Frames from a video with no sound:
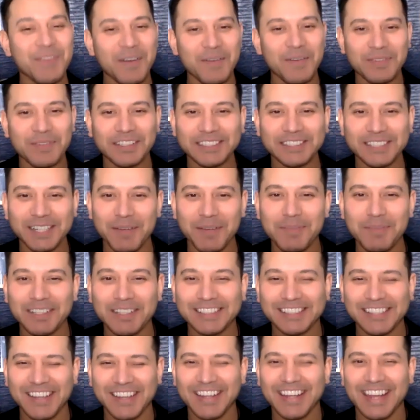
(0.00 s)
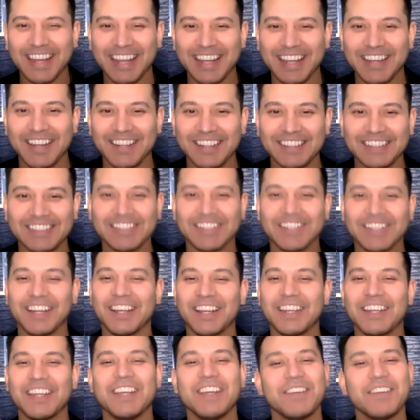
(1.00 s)
my Punjabi is okay, not too
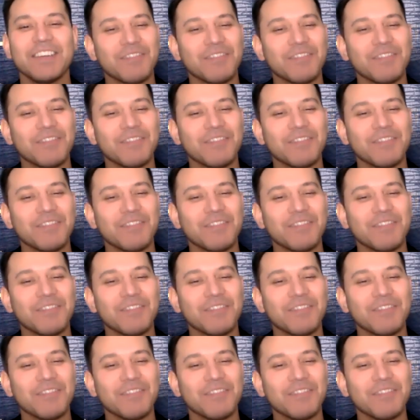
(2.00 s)
good,